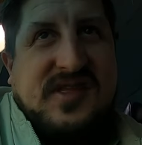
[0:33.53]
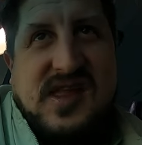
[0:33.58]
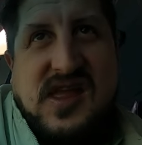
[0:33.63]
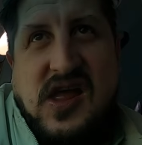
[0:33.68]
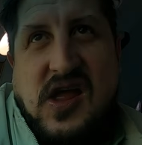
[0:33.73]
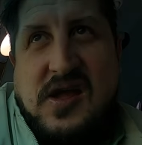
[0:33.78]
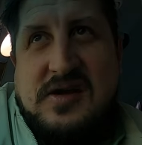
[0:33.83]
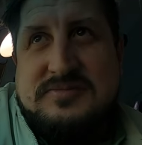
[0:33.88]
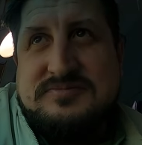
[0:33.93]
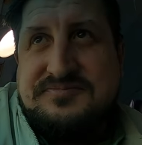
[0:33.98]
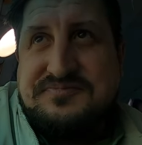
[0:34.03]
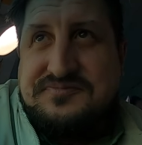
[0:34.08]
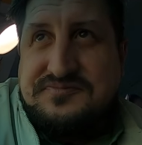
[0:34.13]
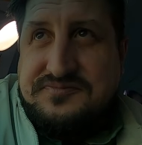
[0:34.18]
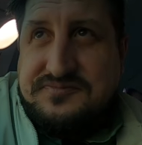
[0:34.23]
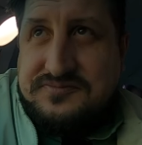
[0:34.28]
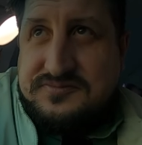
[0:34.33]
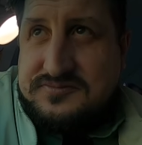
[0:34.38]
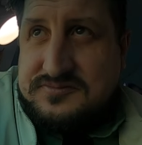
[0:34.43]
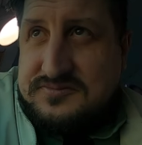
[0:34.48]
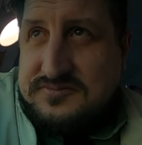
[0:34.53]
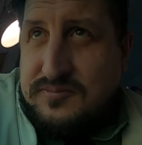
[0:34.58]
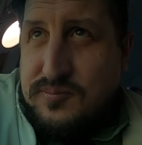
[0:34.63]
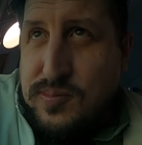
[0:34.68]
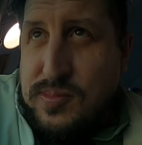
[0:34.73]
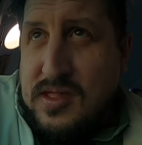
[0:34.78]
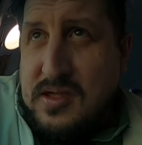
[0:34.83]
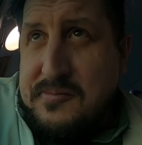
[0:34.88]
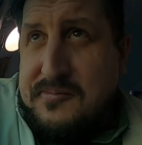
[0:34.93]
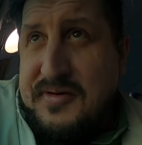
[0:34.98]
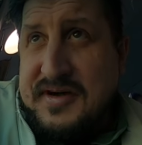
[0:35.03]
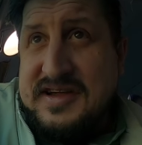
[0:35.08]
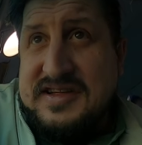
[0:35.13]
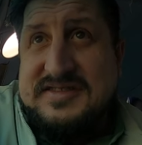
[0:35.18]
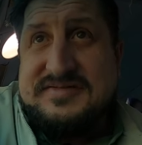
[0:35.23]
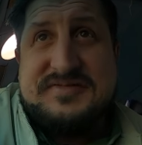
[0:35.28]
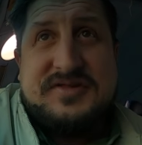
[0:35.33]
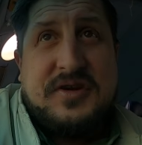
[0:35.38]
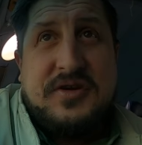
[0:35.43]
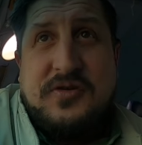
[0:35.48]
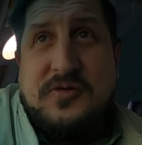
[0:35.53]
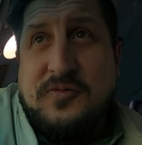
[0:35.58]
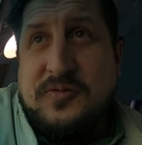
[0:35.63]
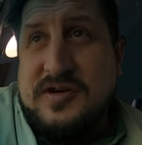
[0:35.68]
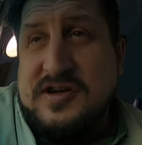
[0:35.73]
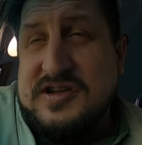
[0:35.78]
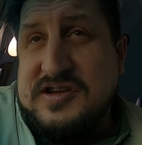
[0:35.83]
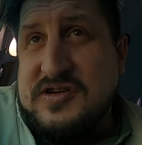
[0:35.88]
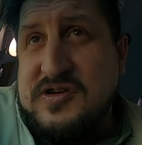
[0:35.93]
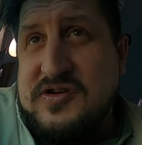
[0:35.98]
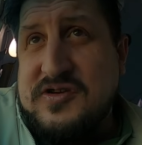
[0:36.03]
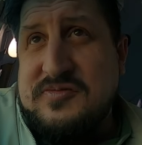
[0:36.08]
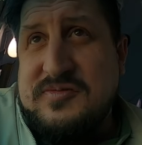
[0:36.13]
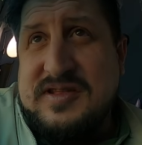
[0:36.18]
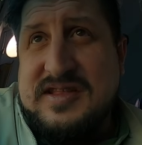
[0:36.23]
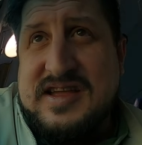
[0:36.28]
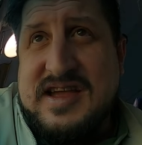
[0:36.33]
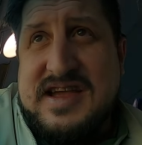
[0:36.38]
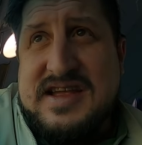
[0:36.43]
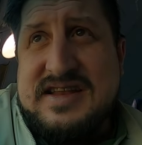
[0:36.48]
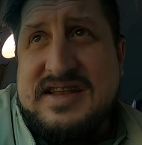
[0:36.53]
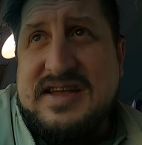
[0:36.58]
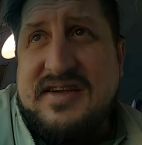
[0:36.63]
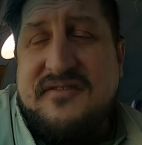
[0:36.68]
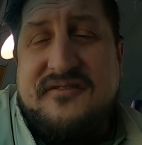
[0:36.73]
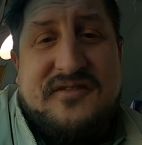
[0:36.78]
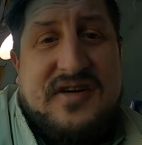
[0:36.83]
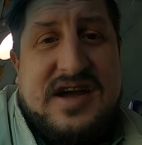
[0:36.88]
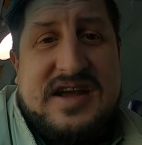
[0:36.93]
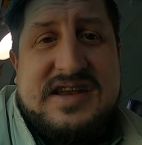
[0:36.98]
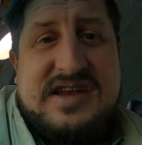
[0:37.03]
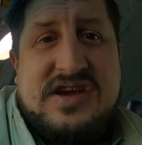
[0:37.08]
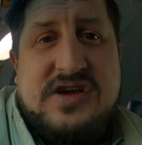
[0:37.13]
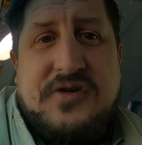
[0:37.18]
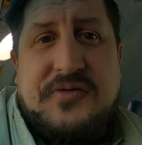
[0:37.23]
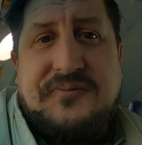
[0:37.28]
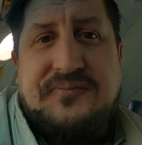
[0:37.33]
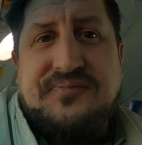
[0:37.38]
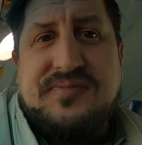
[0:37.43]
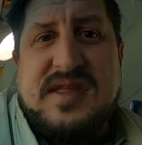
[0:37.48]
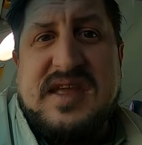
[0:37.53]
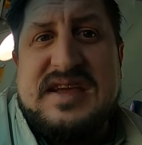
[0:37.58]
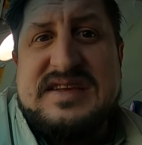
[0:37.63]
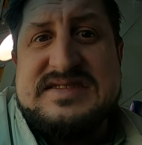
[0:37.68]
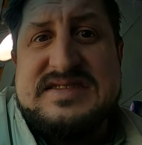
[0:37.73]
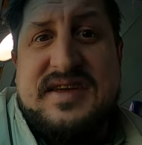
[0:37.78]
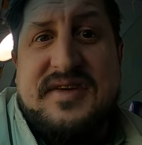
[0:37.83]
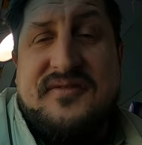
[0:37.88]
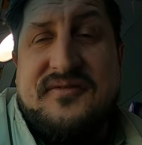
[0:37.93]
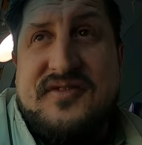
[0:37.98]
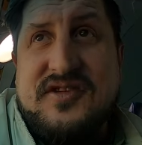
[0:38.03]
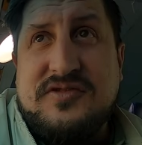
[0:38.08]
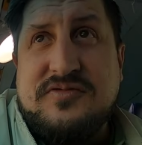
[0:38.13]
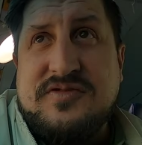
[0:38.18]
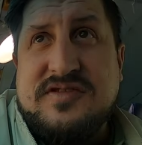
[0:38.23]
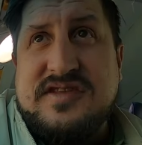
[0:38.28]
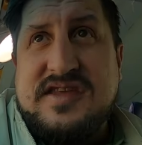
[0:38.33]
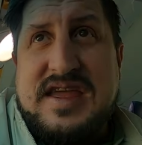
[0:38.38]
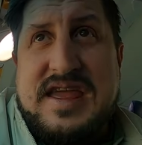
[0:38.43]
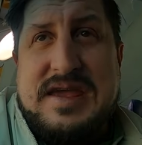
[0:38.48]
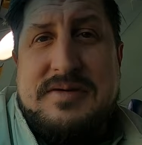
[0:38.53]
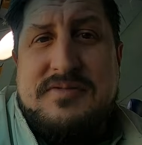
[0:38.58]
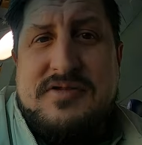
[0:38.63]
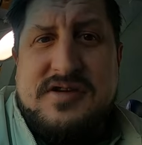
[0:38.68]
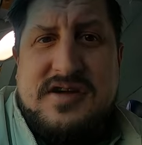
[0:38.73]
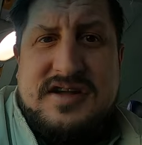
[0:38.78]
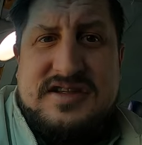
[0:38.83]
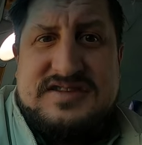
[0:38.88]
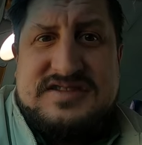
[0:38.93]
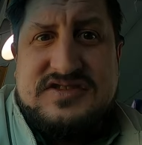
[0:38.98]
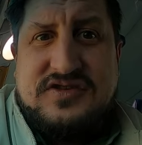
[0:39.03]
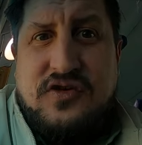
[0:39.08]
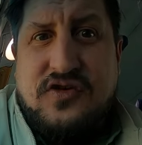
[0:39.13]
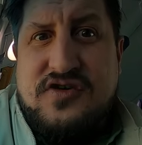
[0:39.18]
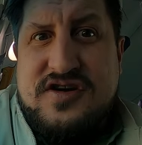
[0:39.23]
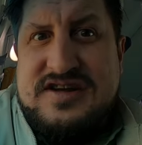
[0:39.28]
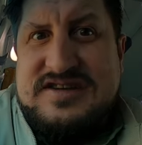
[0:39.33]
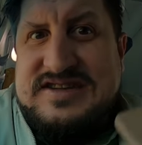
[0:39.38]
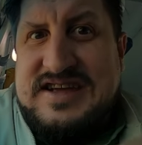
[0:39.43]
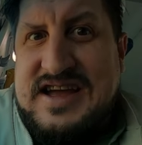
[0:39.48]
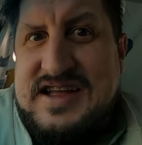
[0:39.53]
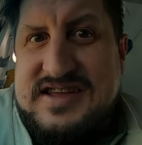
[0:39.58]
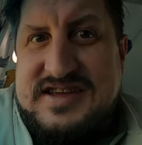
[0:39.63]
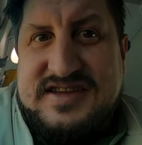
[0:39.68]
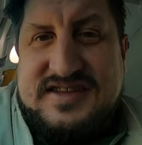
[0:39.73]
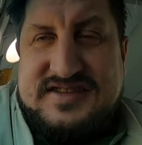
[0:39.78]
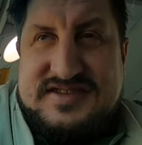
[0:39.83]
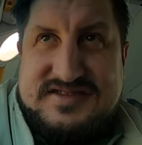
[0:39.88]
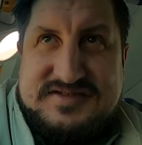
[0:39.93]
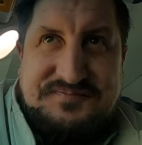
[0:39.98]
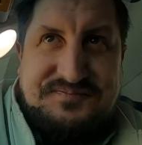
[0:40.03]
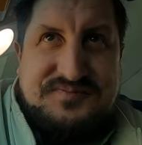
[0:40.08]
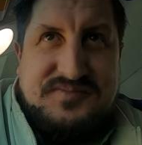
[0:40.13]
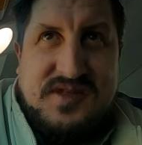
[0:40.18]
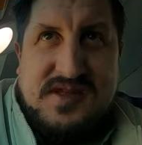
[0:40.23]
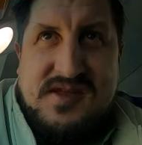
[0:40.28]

Yeah. But we're going to go to Milan and find out, is it filled with immigrants or Italians?